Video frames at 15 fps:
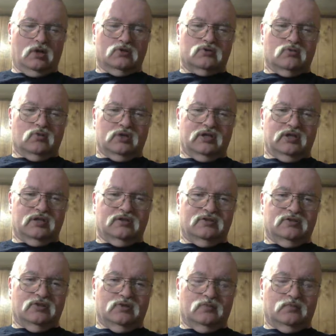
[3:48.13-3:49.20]
So, what are you
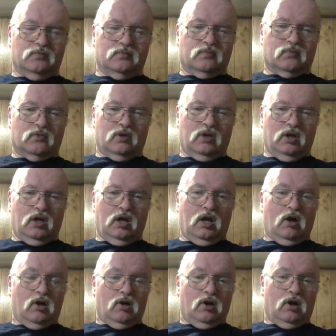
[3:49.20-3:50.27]
going to do?
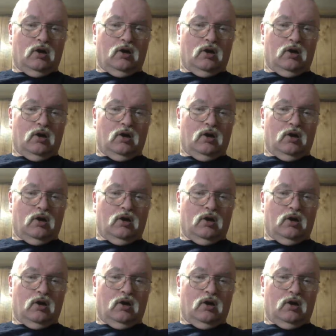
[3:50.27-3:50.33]
Are,